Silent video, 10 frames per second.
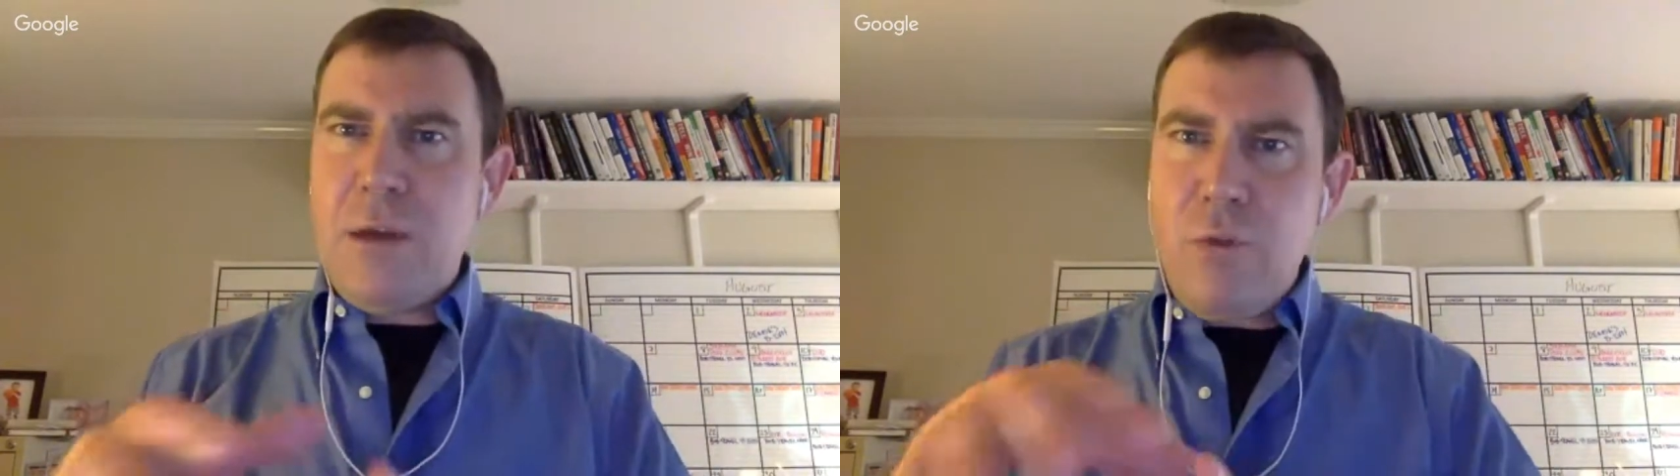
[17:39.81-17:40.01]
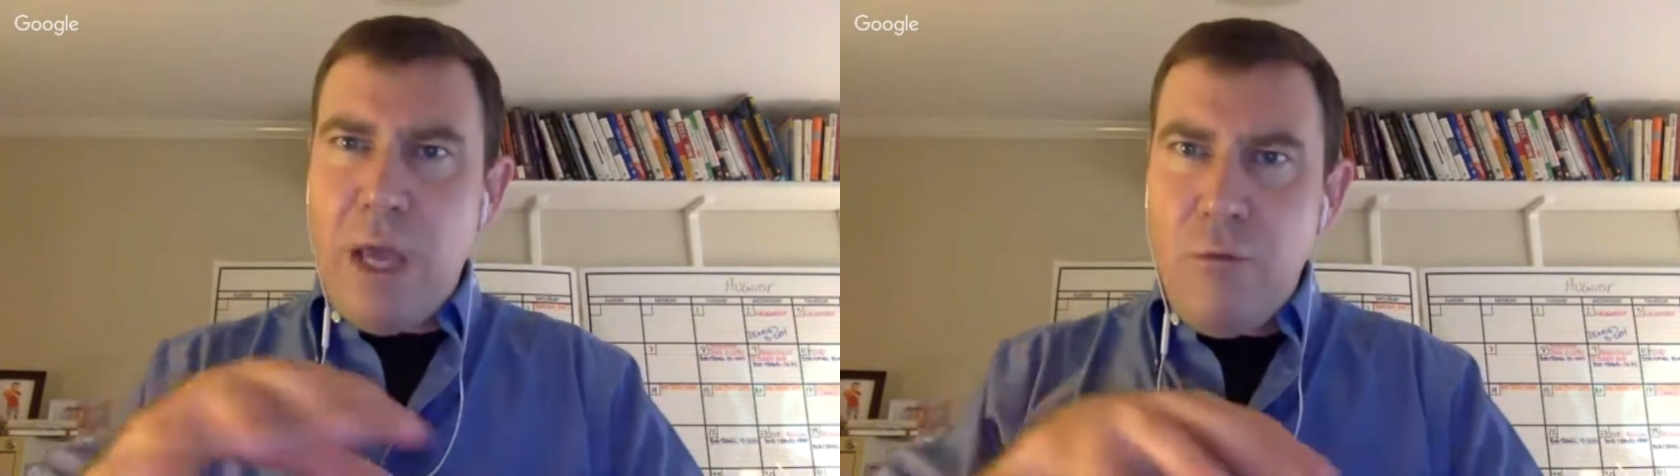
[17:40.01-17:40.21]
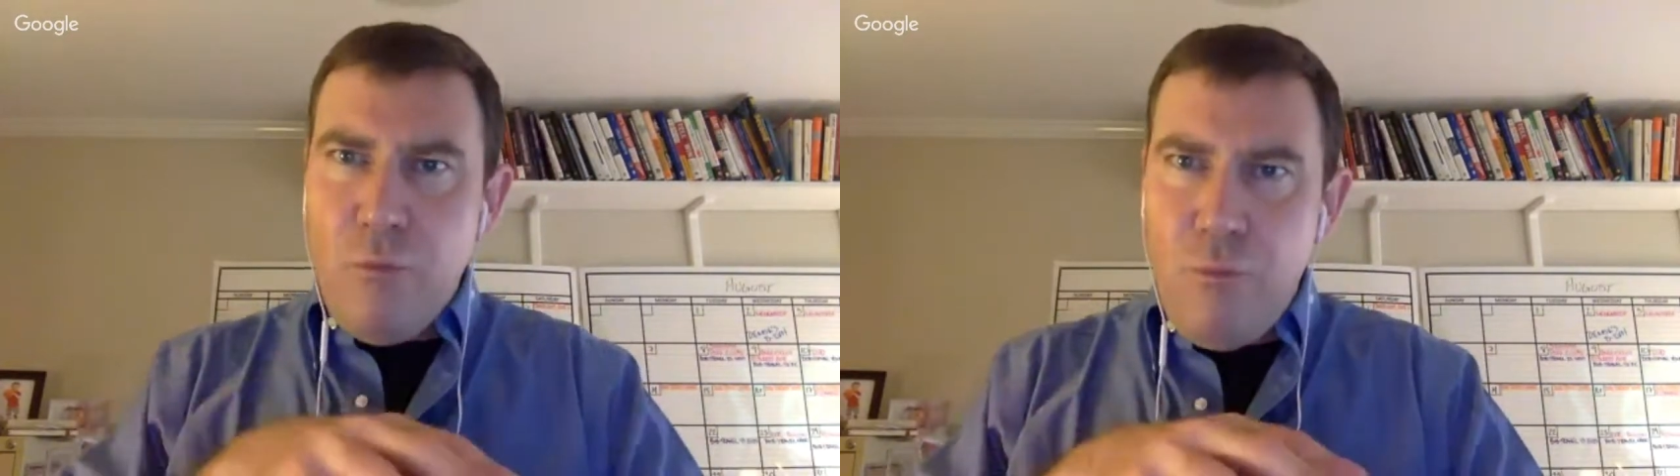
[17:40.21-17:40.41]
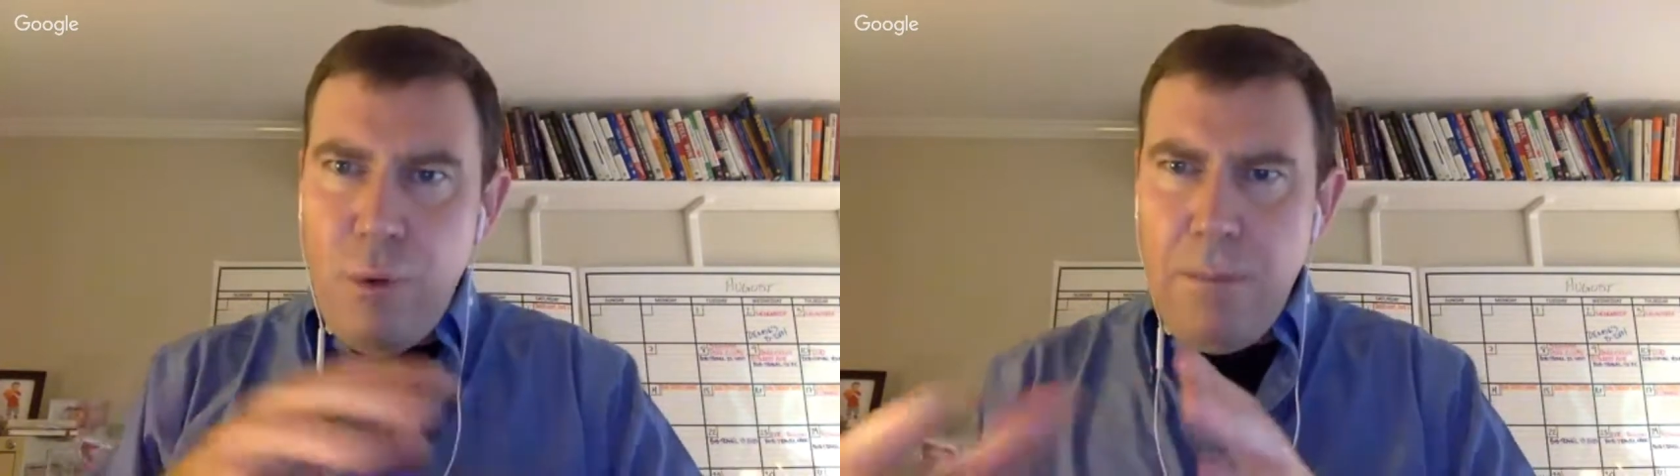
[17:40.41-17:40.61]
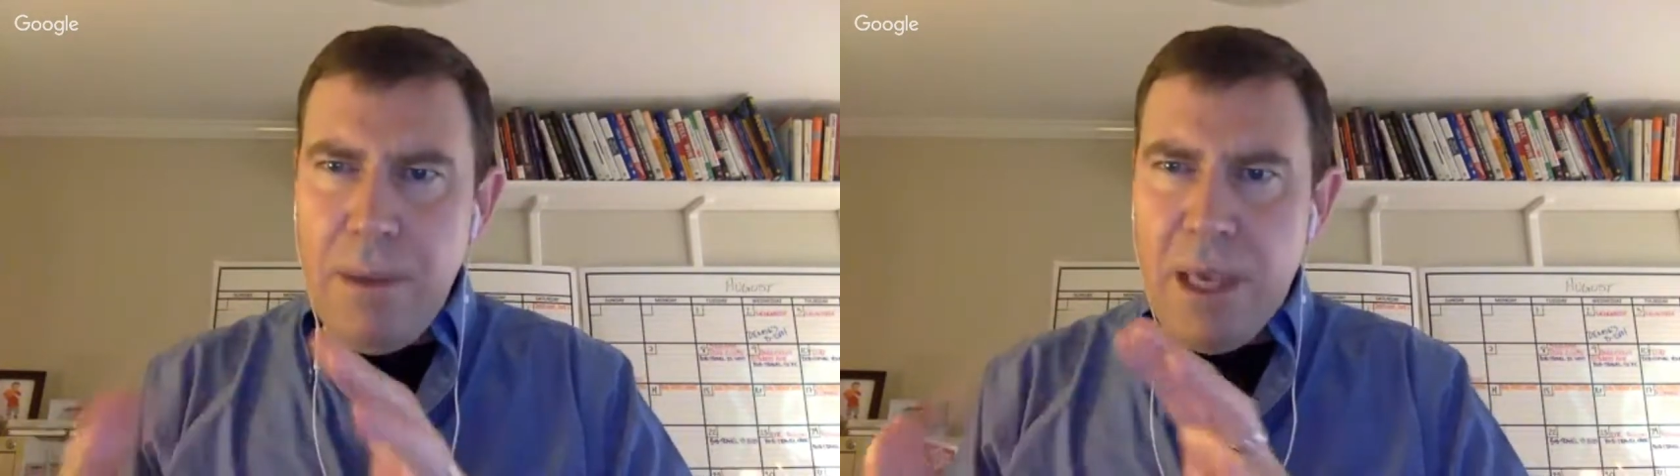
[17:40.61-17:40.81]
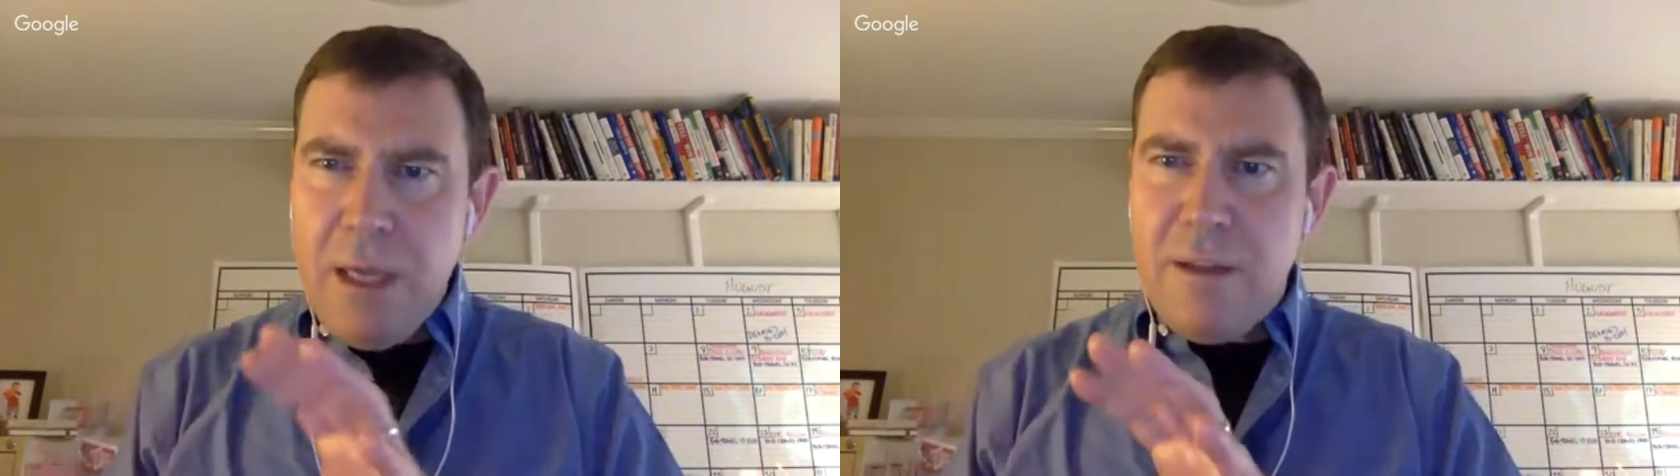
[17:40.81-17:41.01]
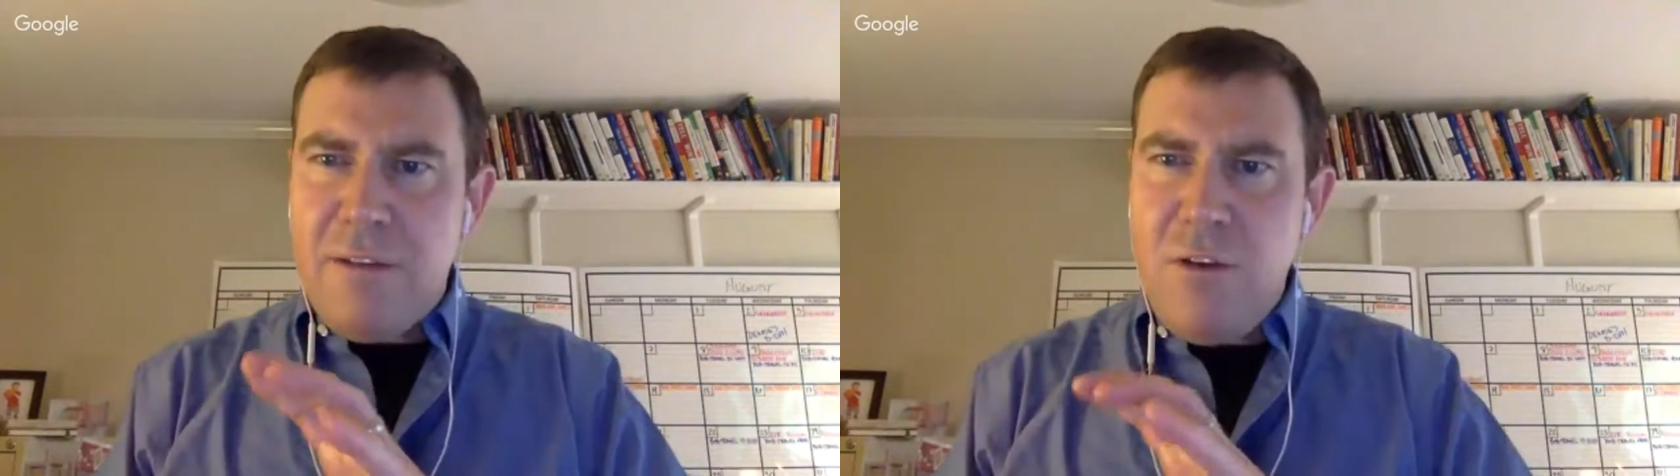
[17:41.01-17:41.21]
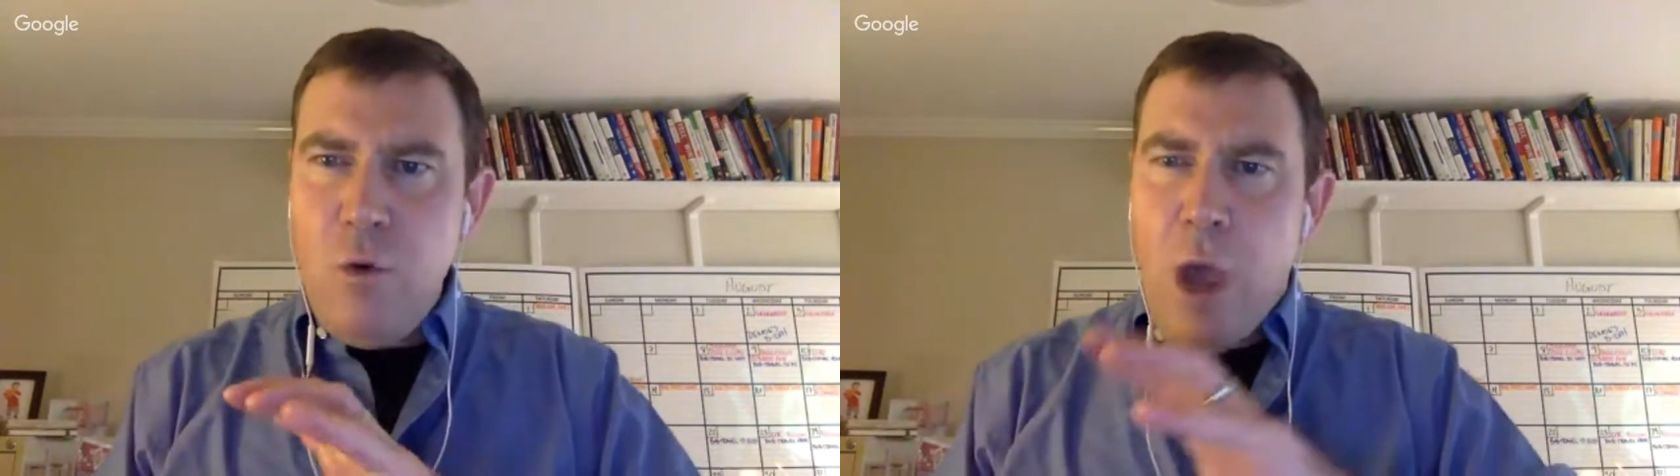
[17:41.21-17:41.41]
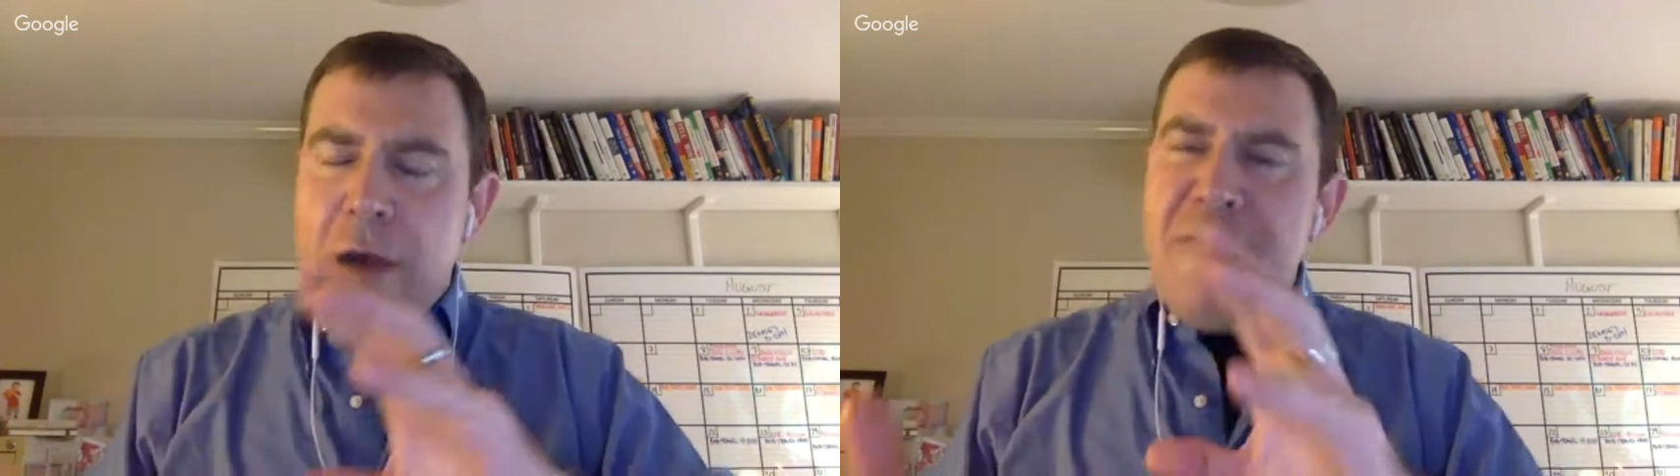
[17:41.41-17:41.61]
and really beginning to